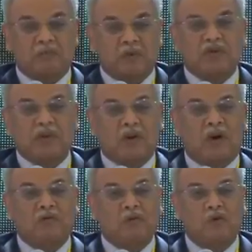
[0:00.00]

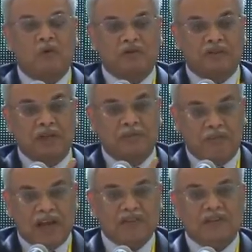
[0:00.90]
Puzanov, who was the
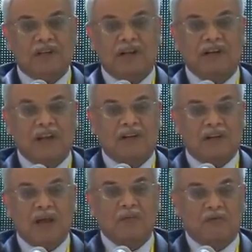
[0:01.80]
ambassador at that
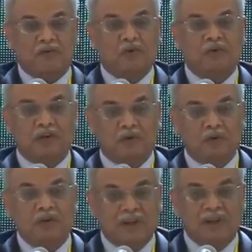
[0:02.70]
time of Soviet
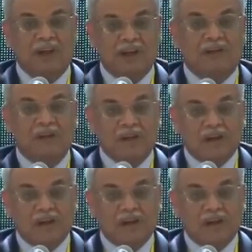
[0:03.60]
Union in